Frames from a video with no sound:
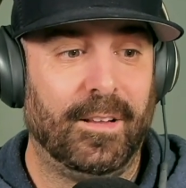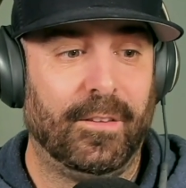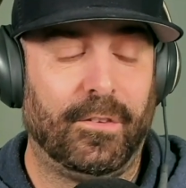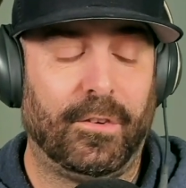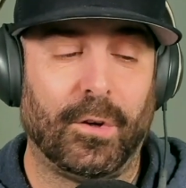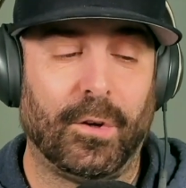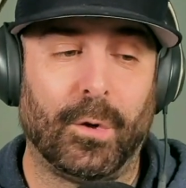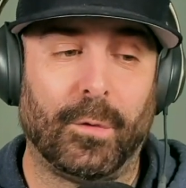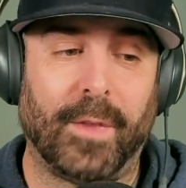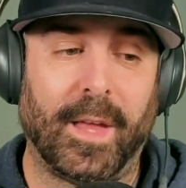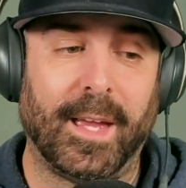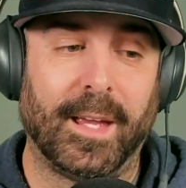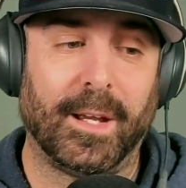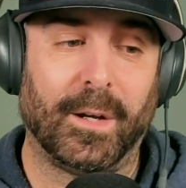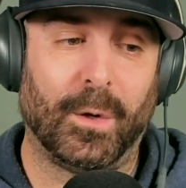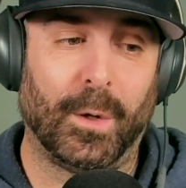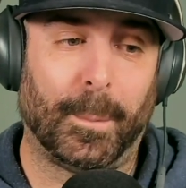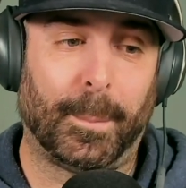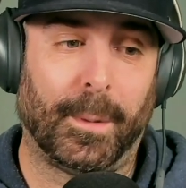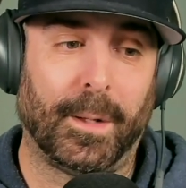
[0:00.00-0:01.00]
Dude, they
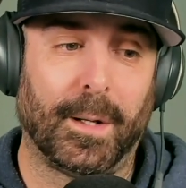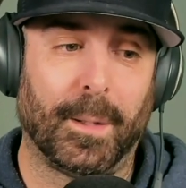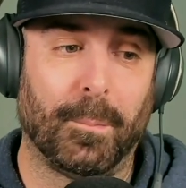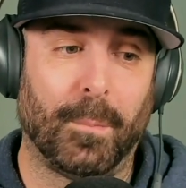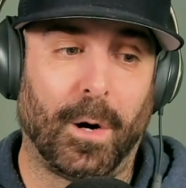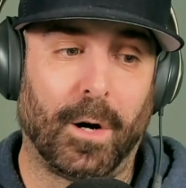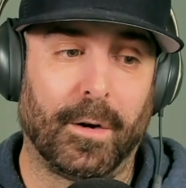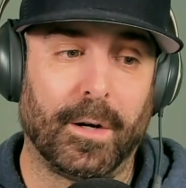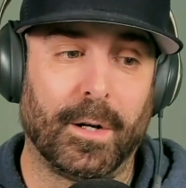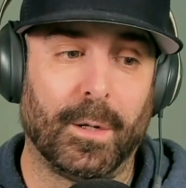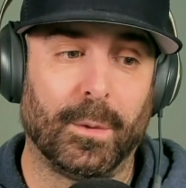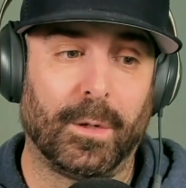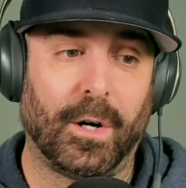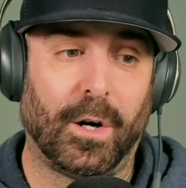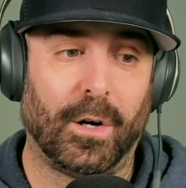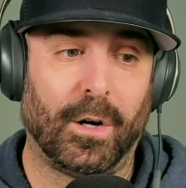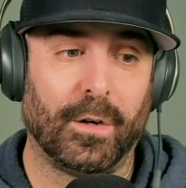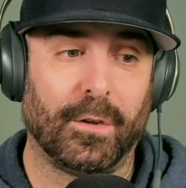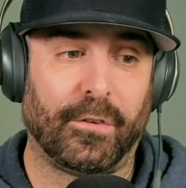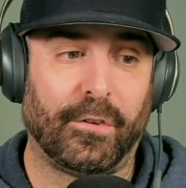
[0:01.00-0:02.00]
incorporated Mario
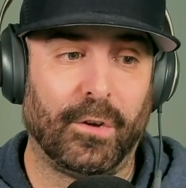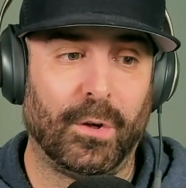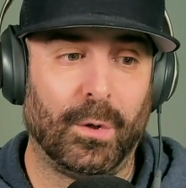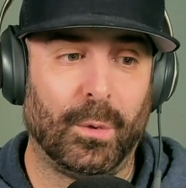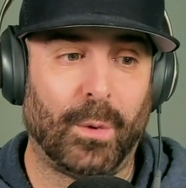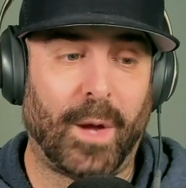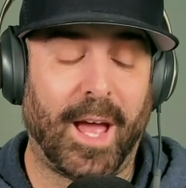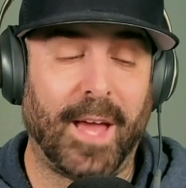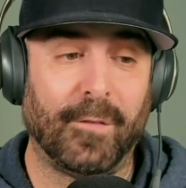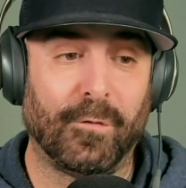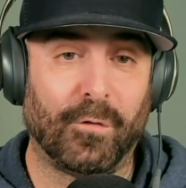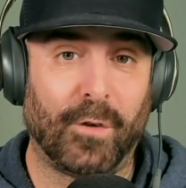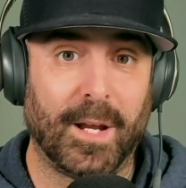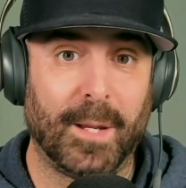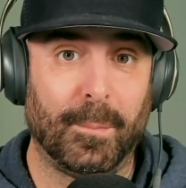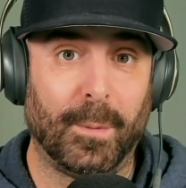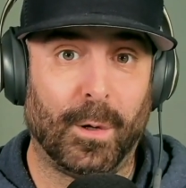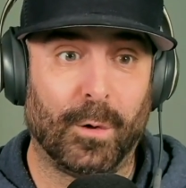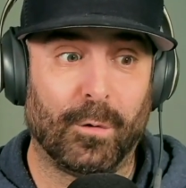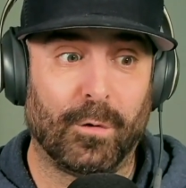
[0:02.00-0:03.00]
Kart 2 and
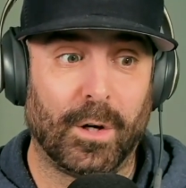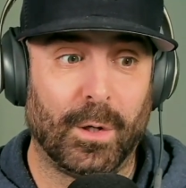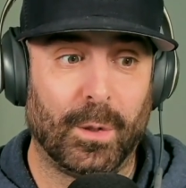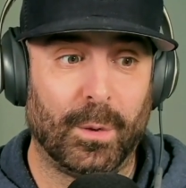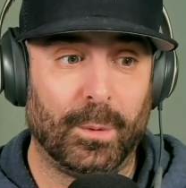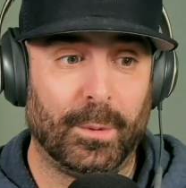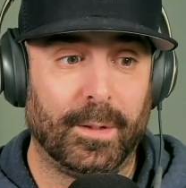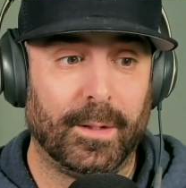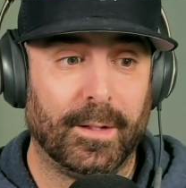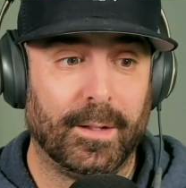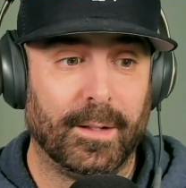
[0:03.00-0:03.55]
Rainbow Road.